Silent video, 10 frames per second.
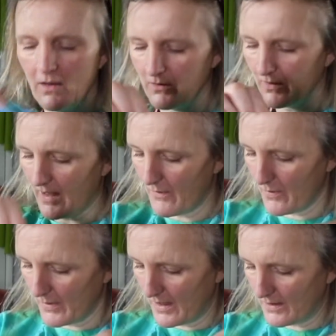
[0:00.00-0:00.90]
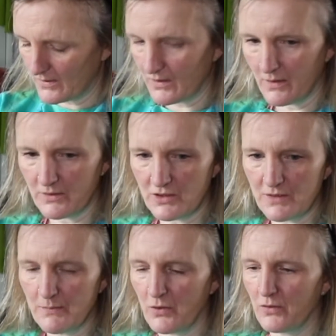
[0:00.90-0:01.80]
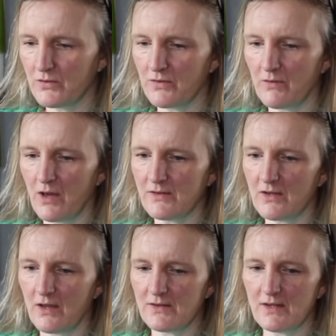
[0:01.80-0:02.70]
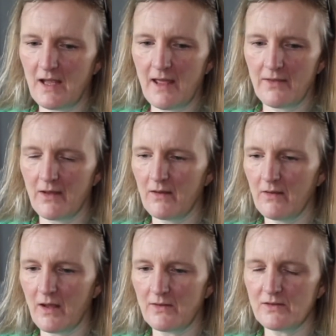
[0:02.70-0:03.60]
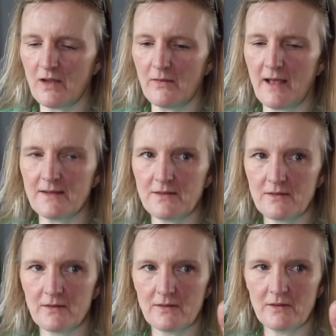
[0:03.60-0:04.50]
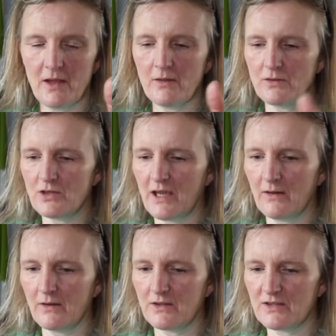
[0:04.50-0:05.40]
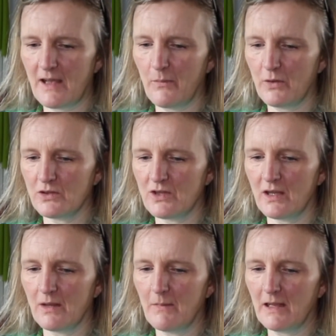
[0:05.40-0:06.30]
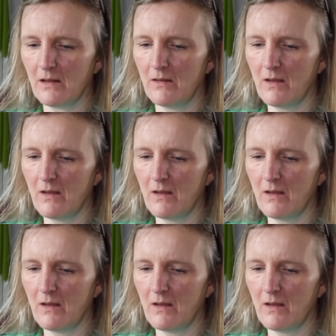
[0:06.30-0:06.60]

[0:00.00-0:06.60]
So now what we need to do is just put right sides together, and so that nose channel is sandwiched in the middle,